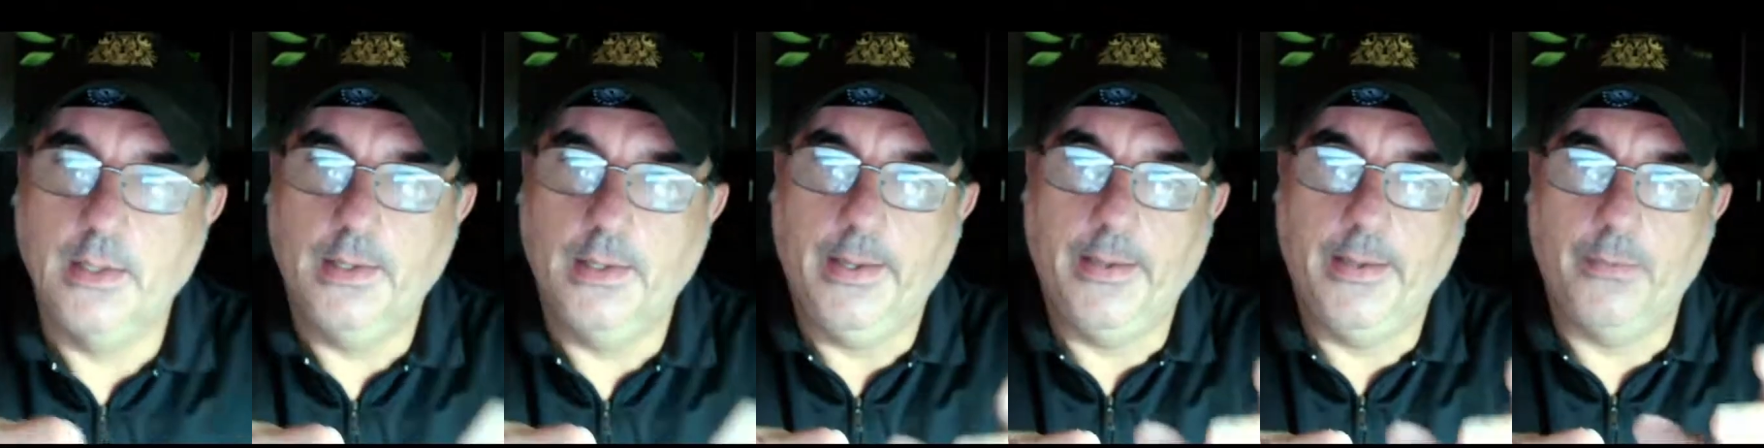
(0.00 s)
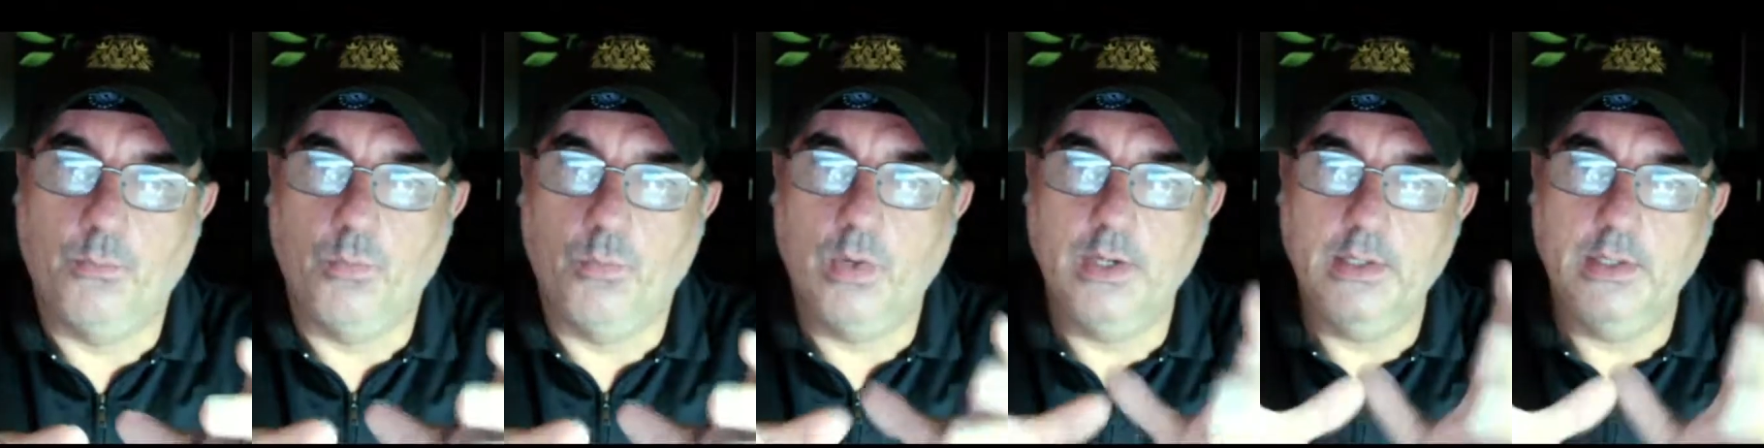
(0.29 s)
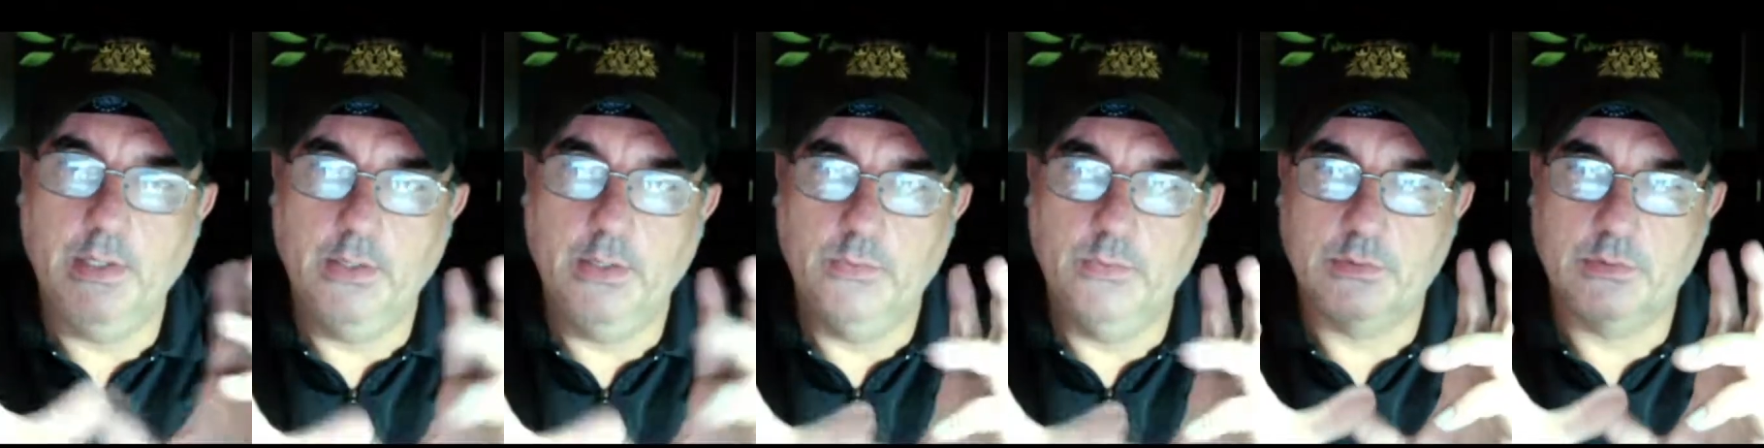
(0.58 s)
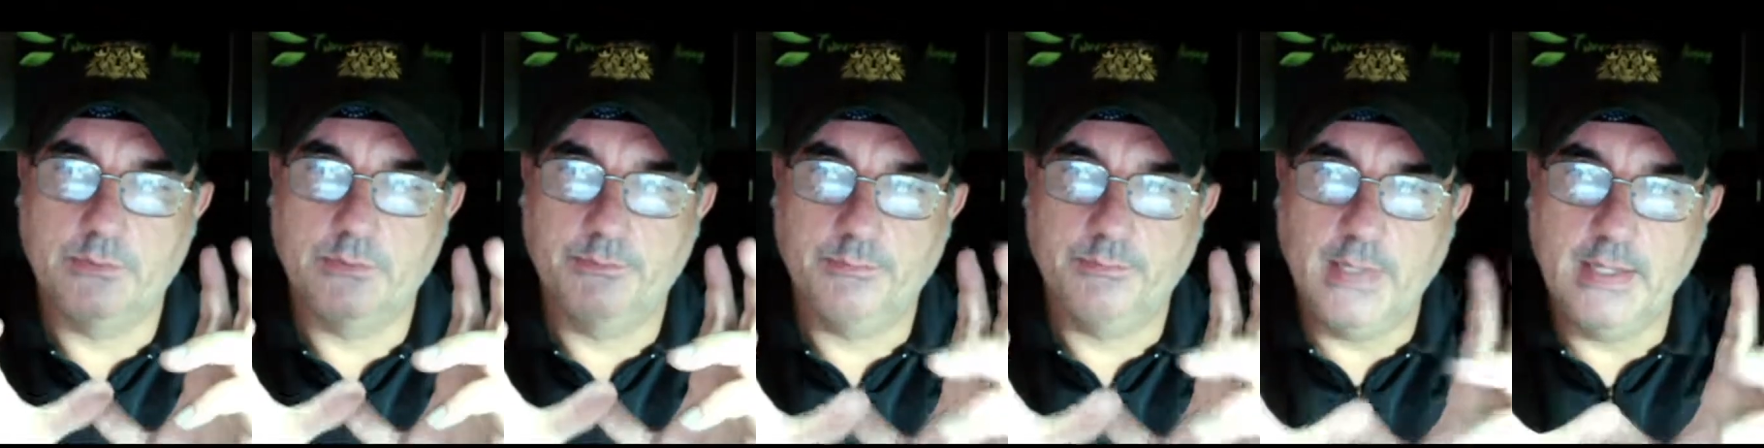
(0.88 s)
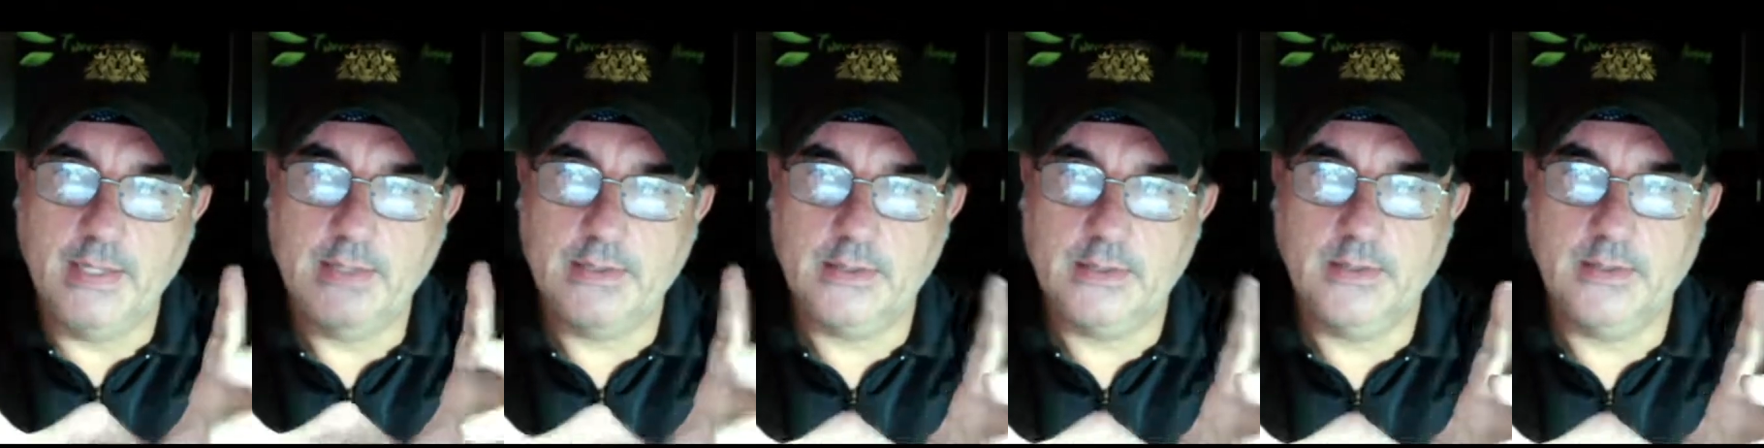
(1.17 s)
And what he was
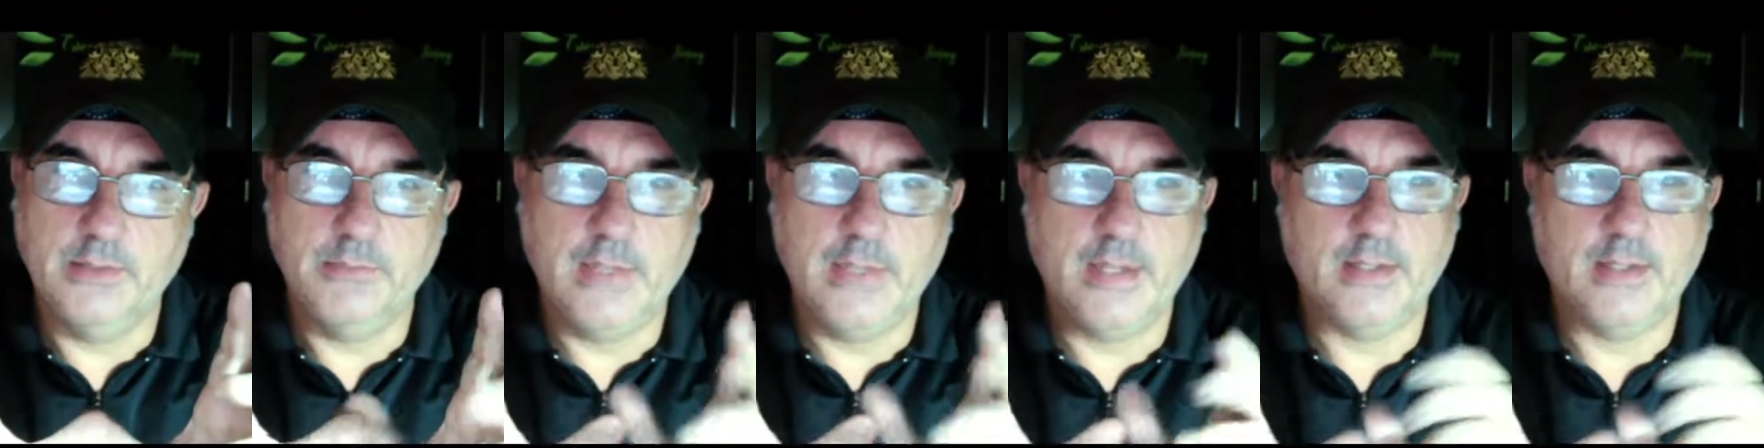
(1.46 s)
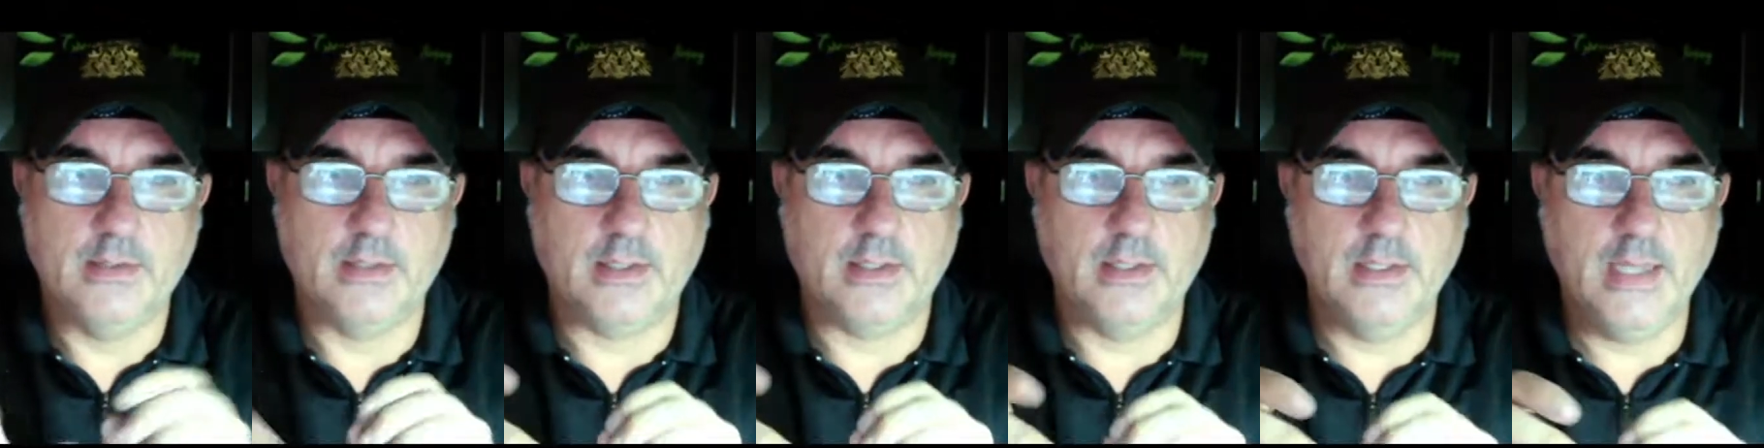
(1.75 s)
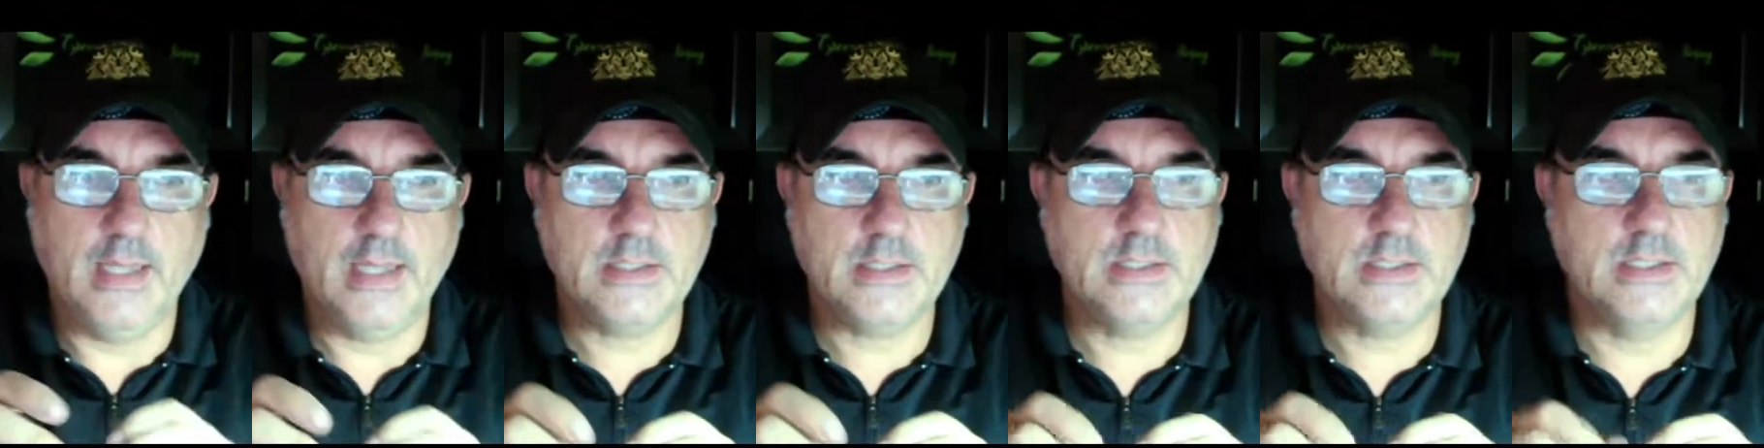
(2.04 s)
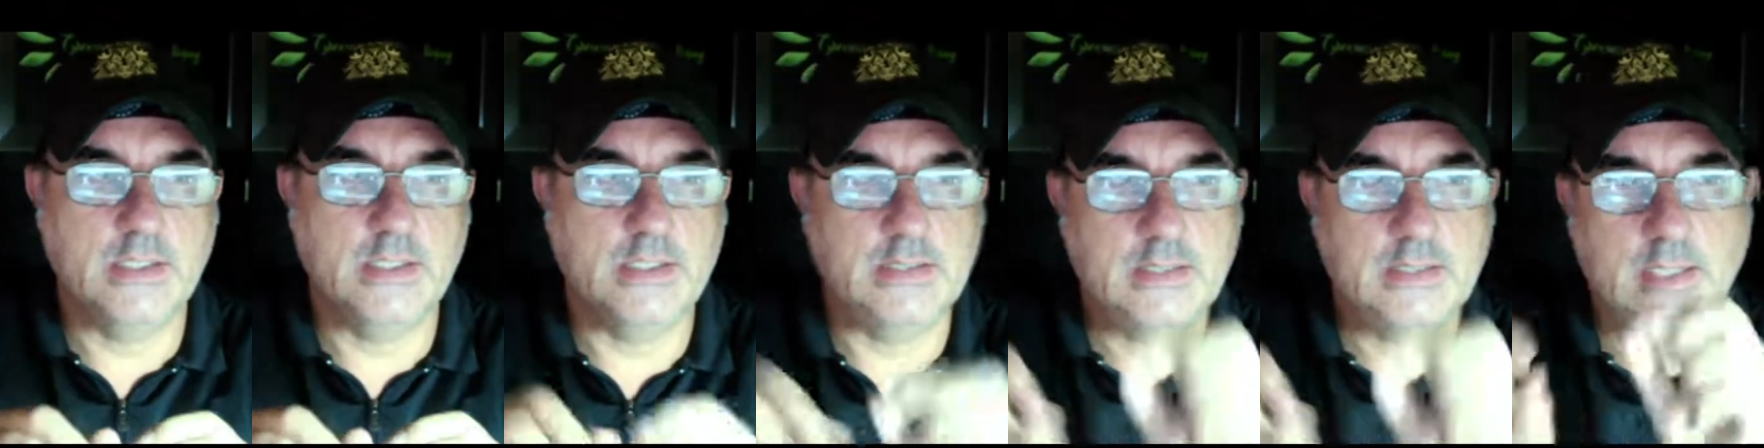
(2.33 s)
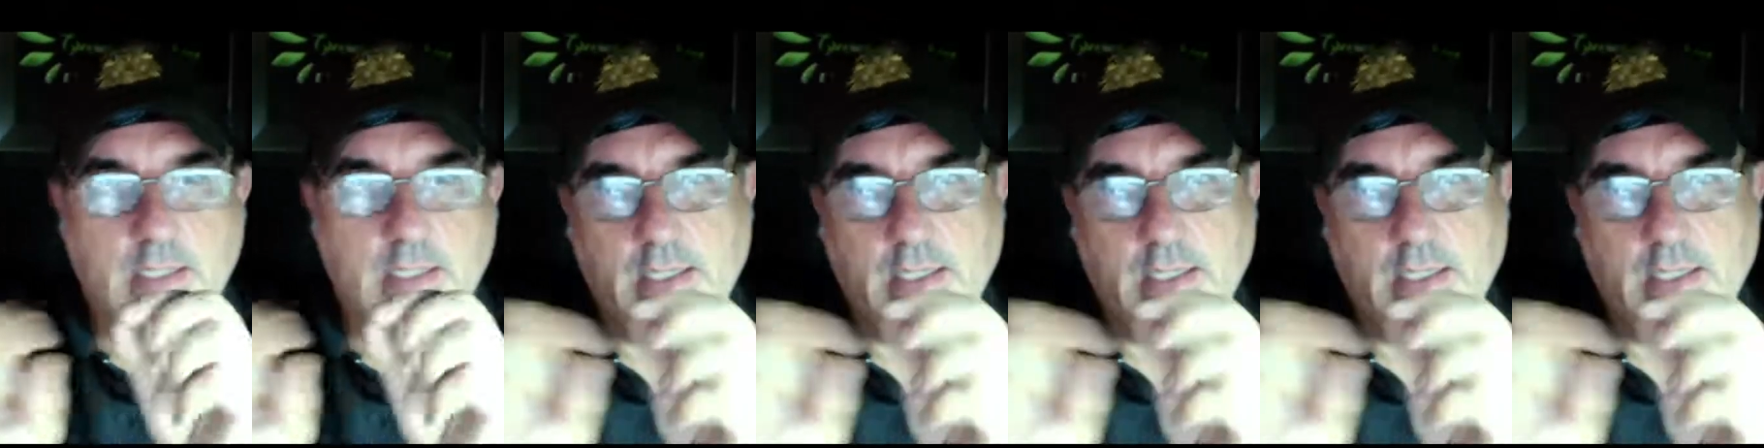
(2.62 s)
basically making the connection is